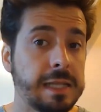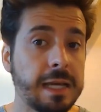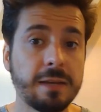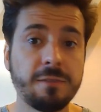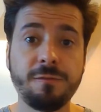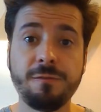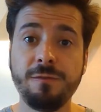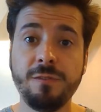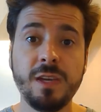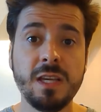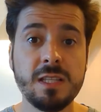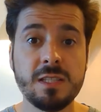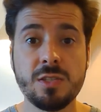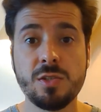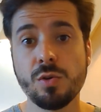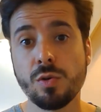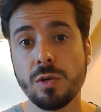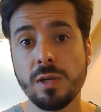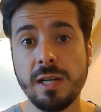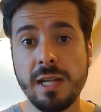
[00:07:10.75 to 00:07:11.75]
that
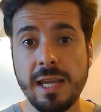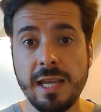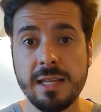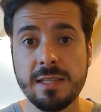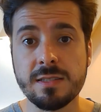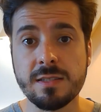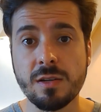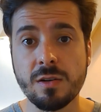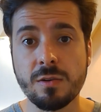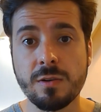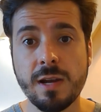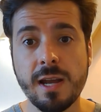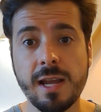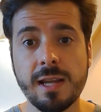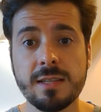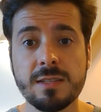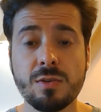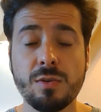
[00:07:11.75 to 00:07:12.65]
fits your needs, all right?